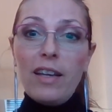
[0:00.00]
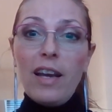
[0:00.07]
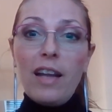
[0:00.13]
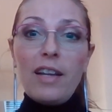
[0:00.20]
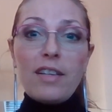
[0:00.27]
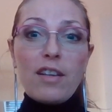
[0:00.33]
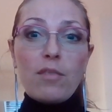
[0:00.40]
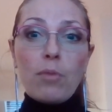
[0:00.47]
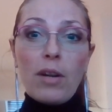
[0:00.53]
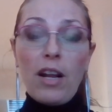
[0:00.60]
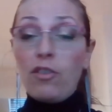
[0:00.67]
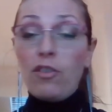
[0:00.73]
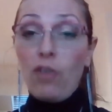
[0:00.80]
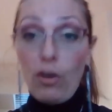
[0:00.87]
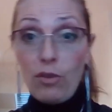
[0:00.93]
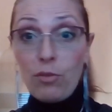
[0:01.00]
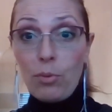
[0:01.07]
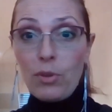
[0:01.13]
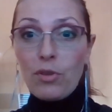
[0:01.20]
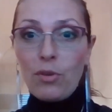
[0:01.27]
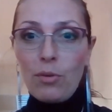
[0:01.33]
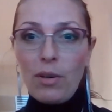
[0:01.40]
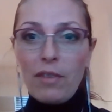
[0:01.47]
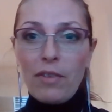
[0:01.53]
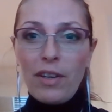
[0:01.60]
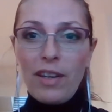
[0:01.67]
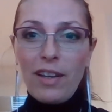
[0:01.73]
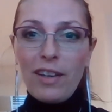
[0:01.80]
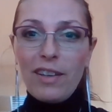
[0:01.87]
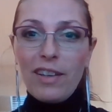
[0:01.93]
and this is what I don't want to do every
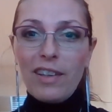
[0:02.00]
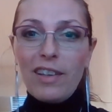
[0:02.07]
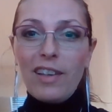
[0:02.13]
day.